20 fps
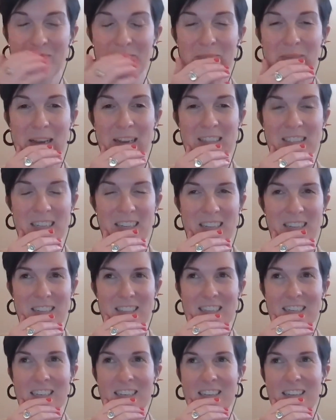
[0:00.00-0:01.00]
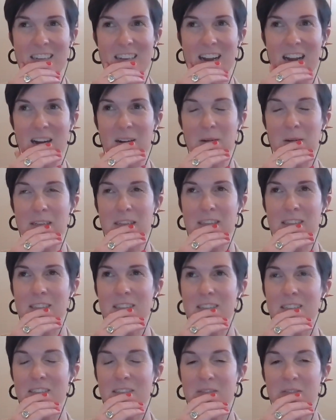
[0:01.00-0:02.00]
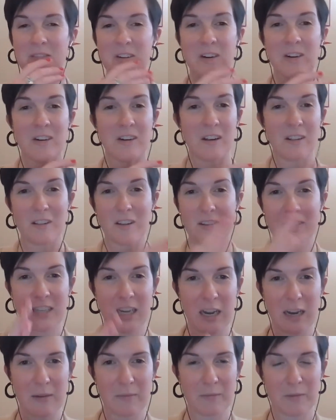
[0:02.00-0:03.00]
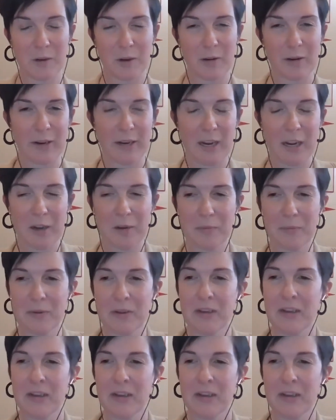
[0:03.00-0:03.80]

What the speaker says: Basically, I was, for a long time growing up,